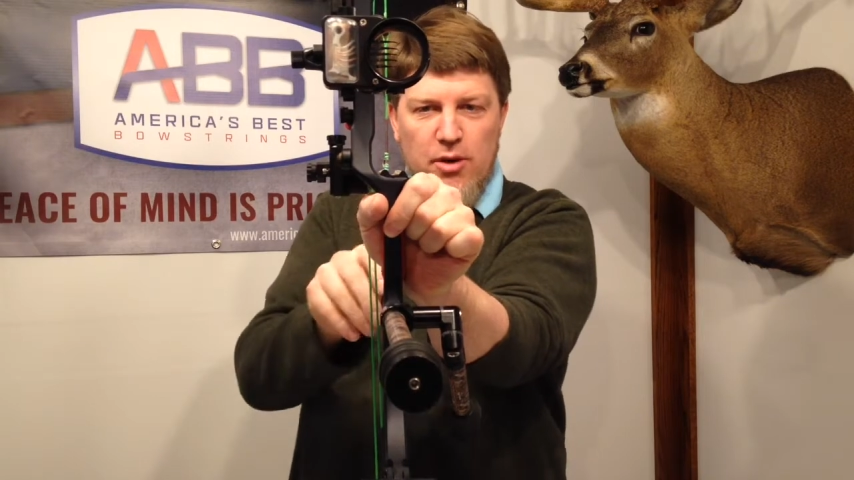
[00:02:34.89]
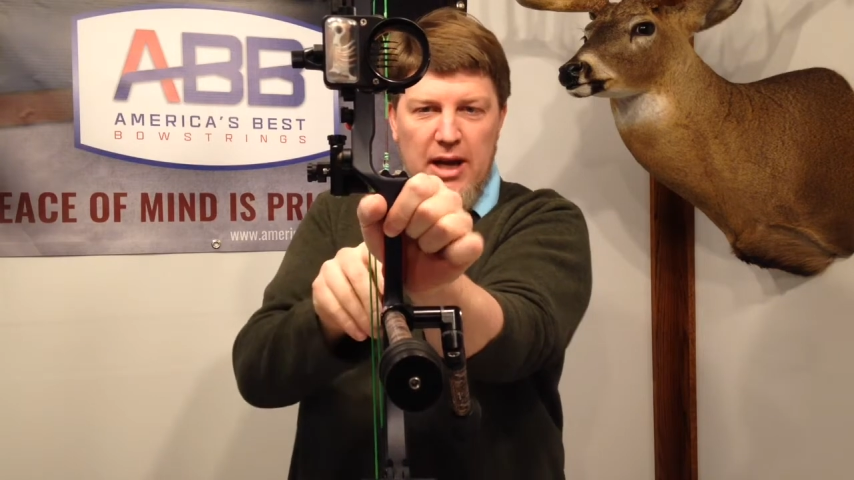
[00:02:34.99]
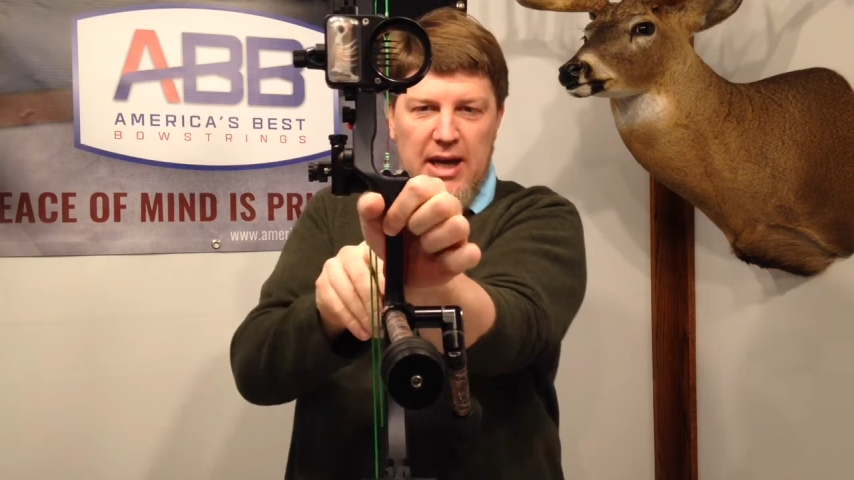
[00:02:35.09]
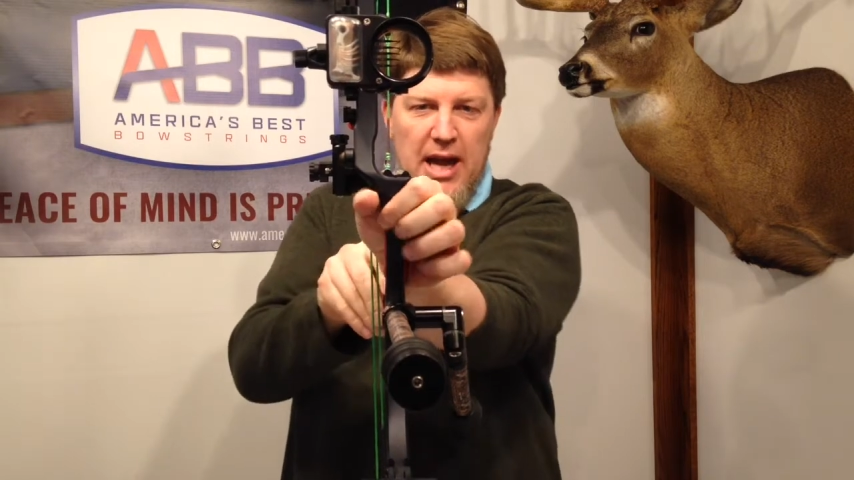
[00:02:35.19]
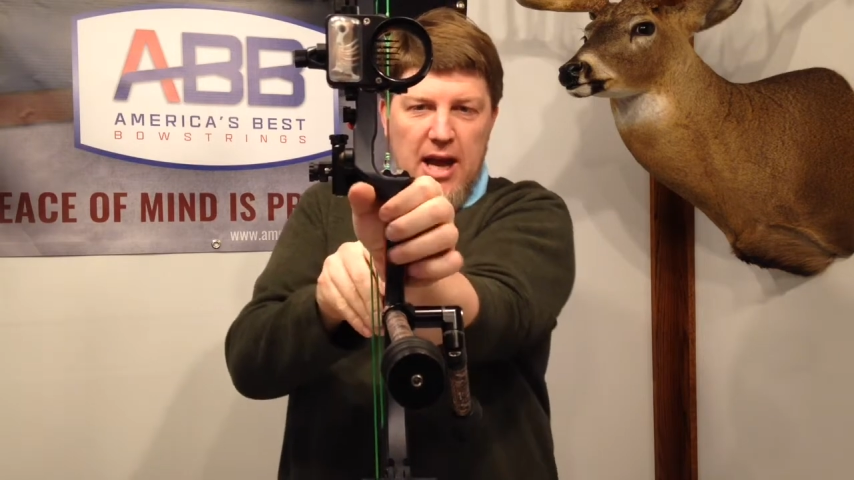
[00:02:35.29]

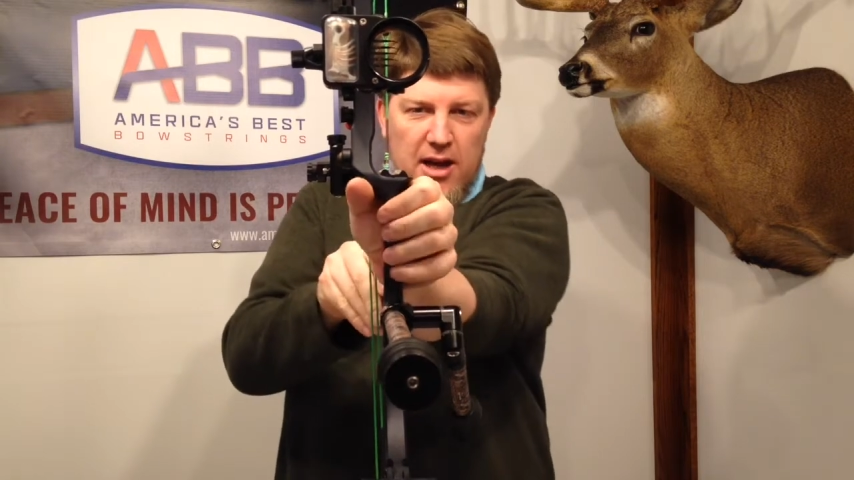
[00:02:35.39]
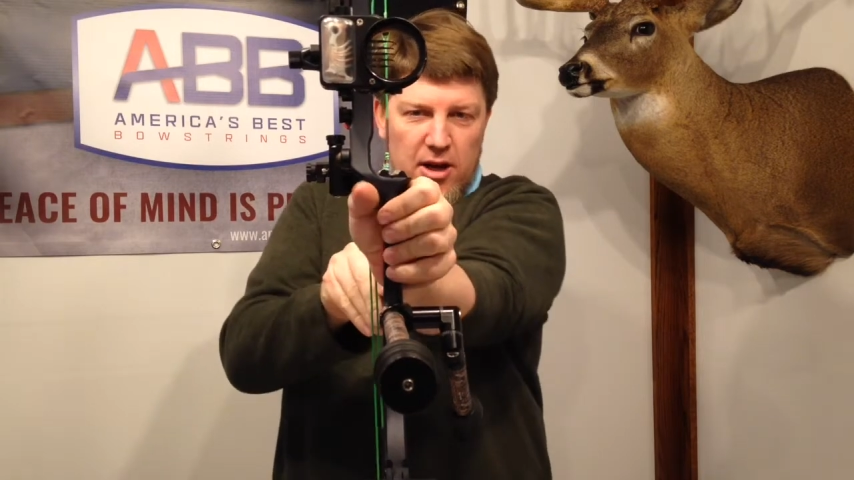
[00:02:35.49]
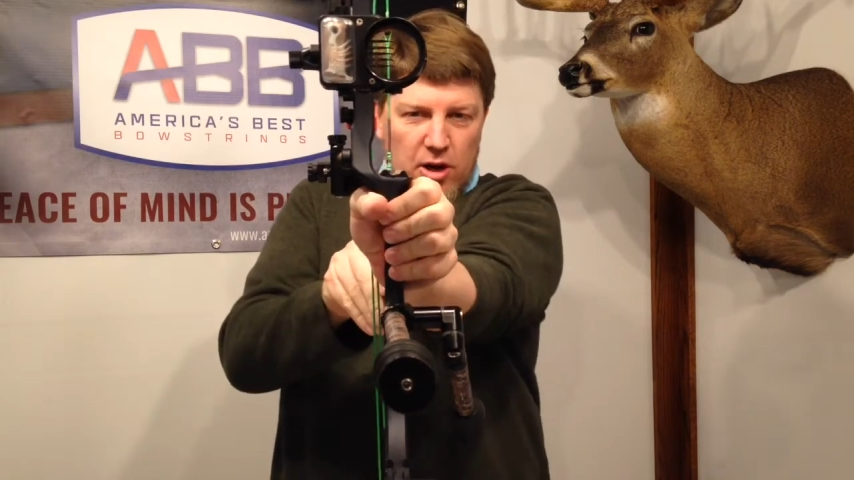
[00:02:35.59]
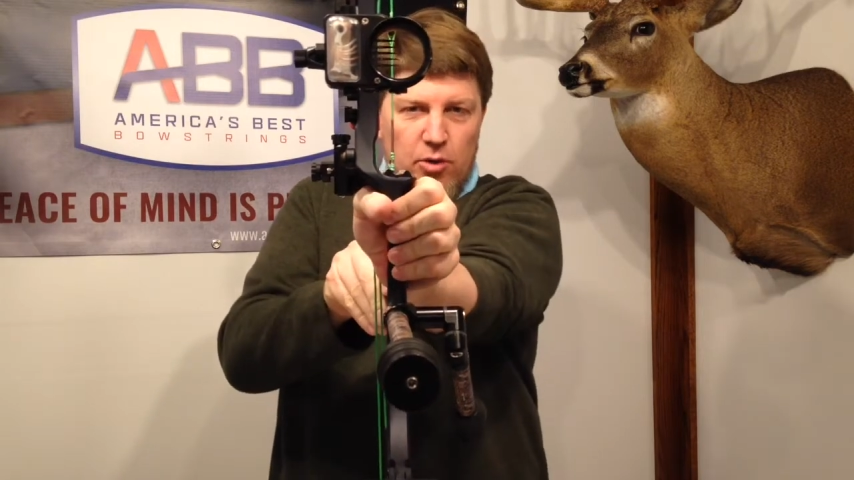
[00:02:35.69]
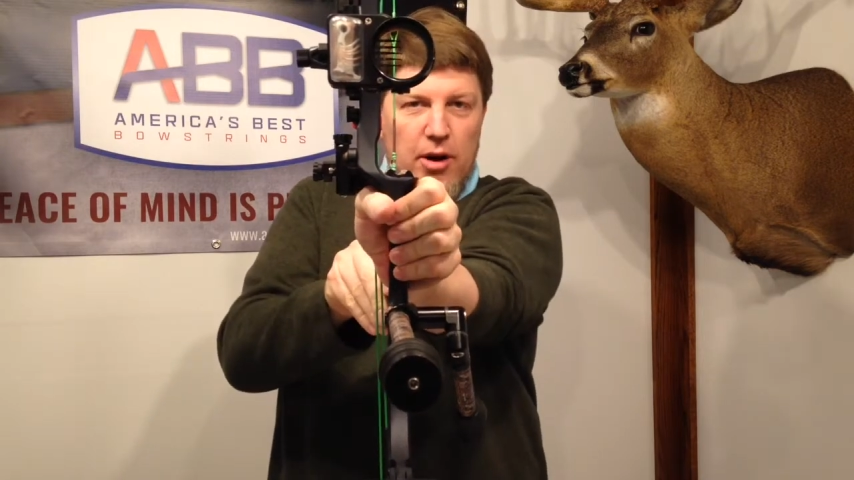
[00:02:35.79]
so I
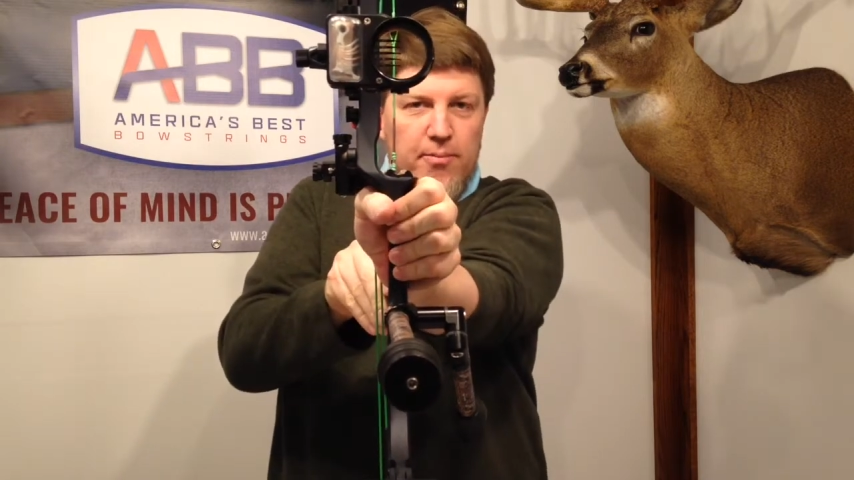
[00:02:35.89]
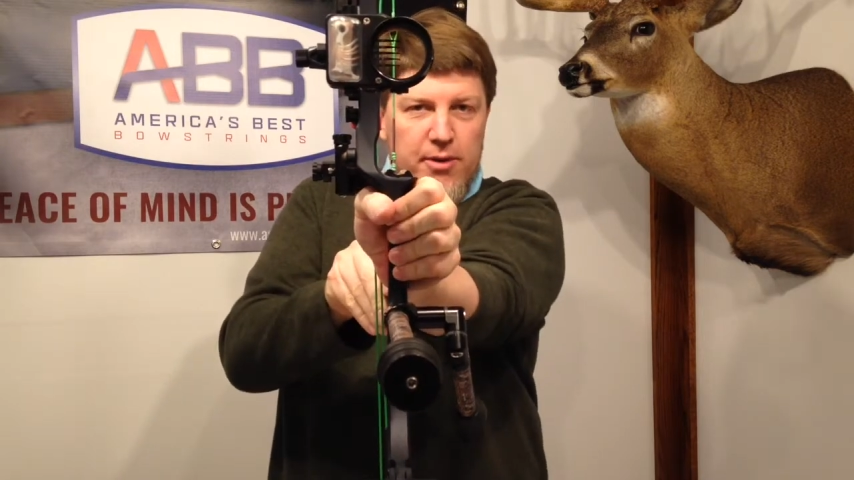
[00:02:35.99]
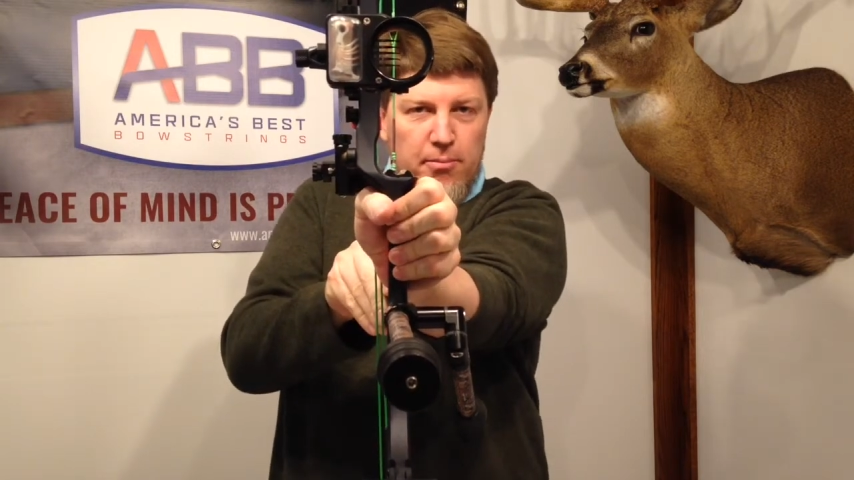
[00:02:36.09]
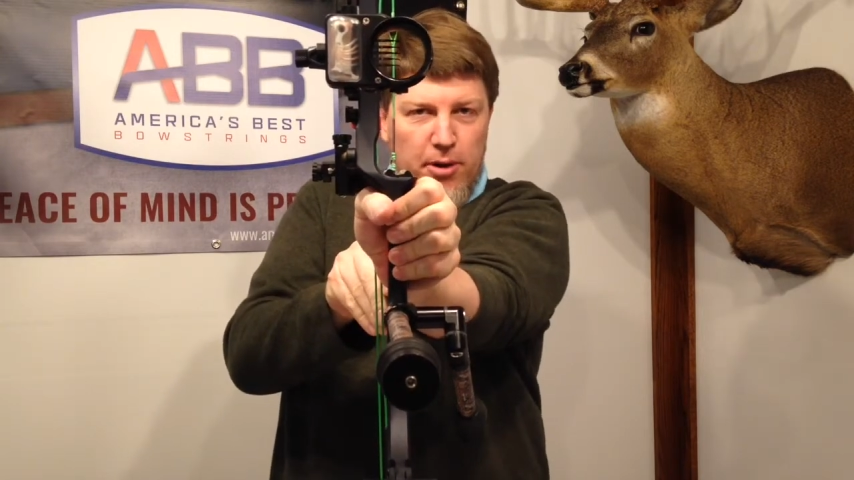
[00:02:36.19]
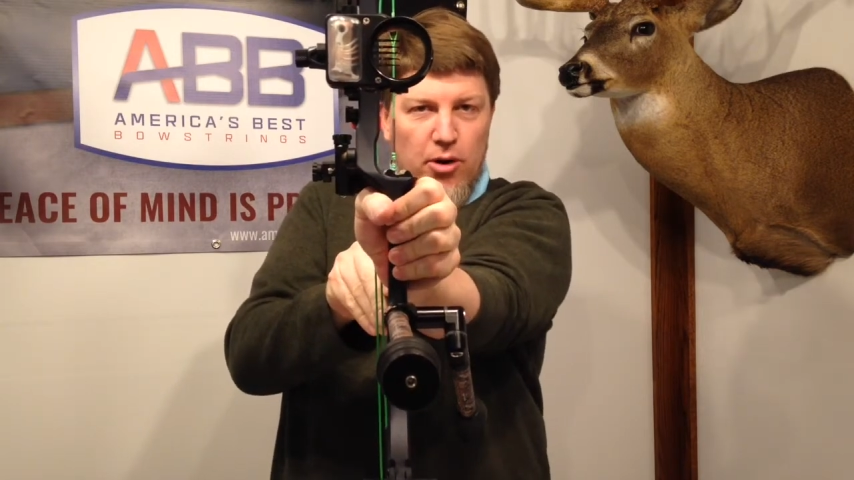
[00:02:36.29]
can't
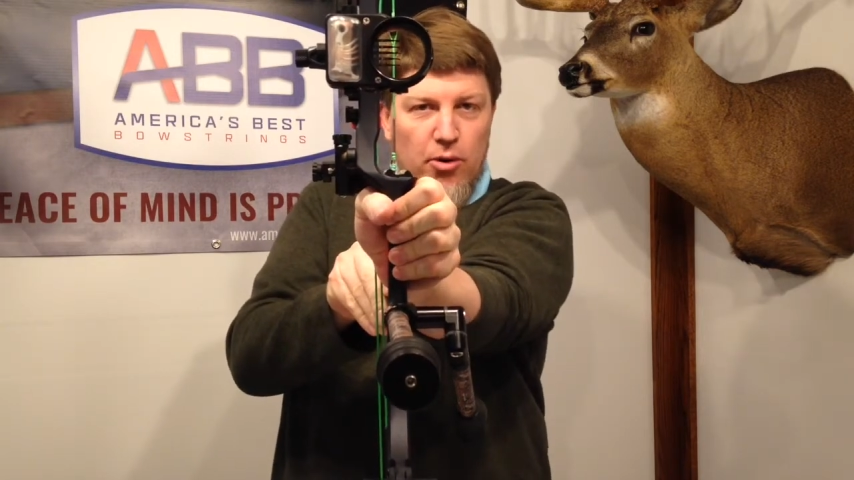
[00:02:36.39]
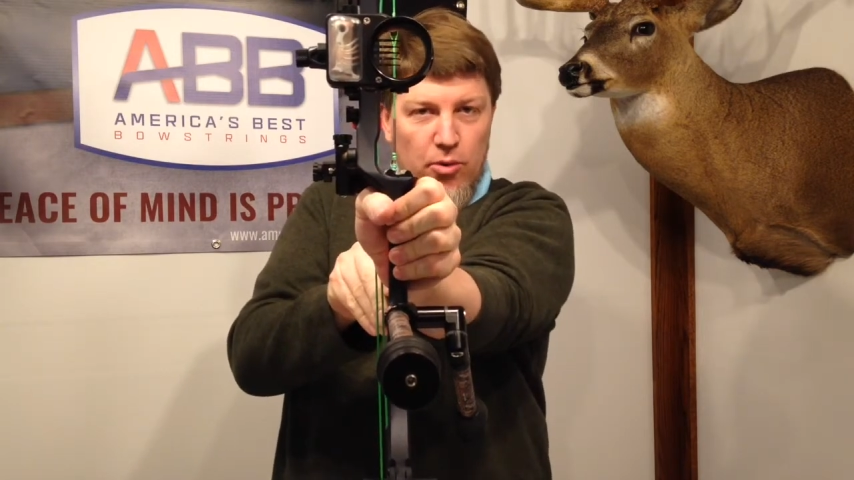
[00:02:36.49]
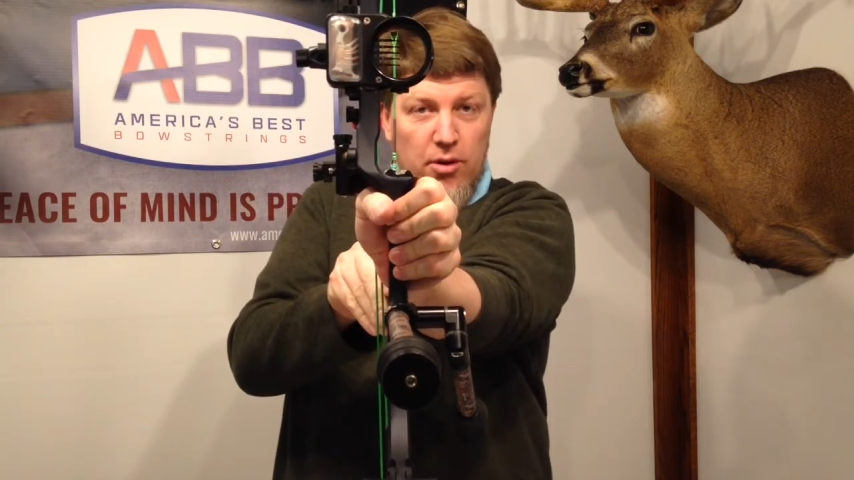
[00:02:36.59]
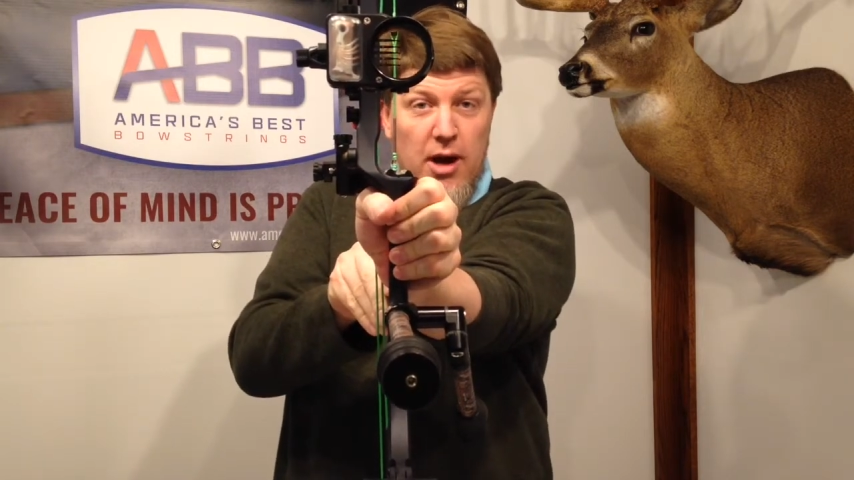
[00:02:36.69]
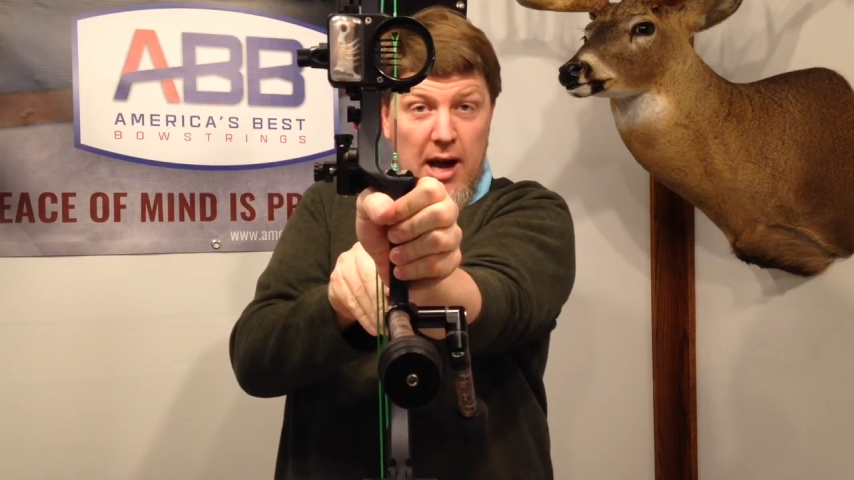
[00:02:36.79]
grip the
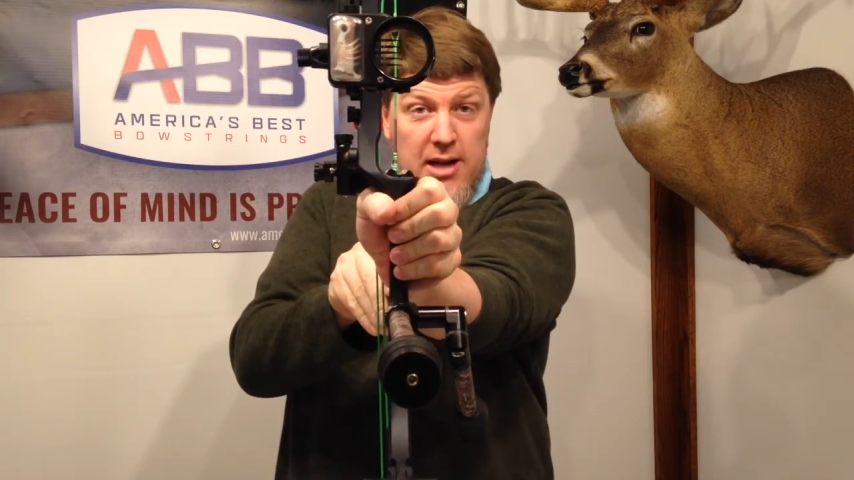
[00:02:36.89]
bow,